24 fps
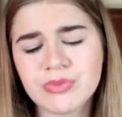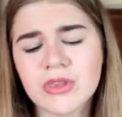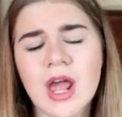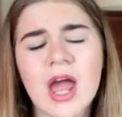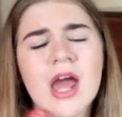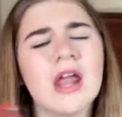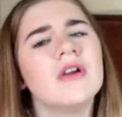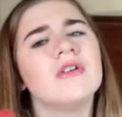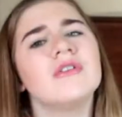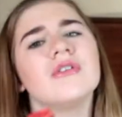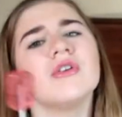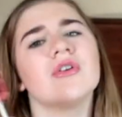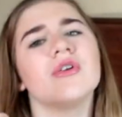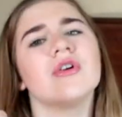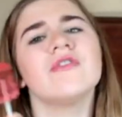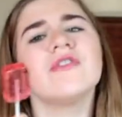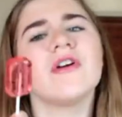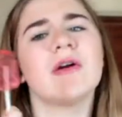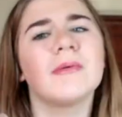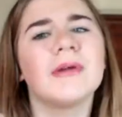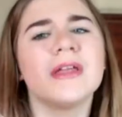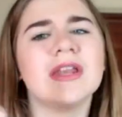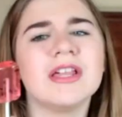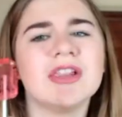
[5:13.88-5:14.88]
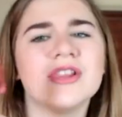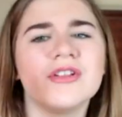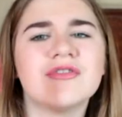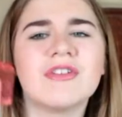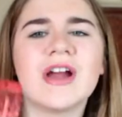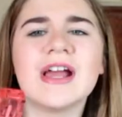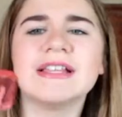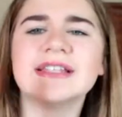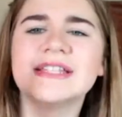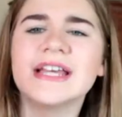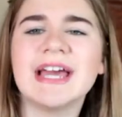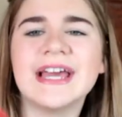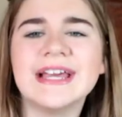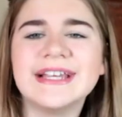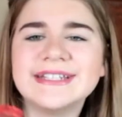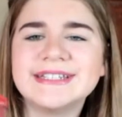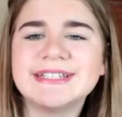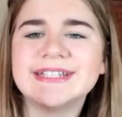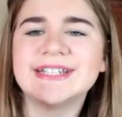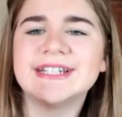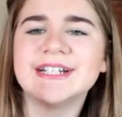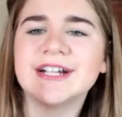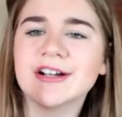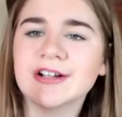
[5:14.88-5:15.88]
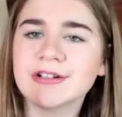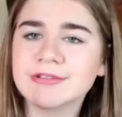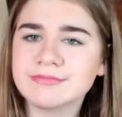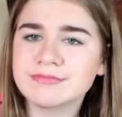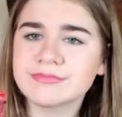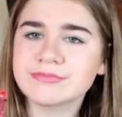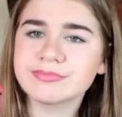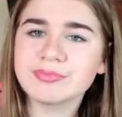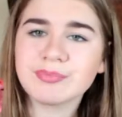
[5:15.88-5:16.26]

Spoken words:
I don't know if I'm getting the right taste here.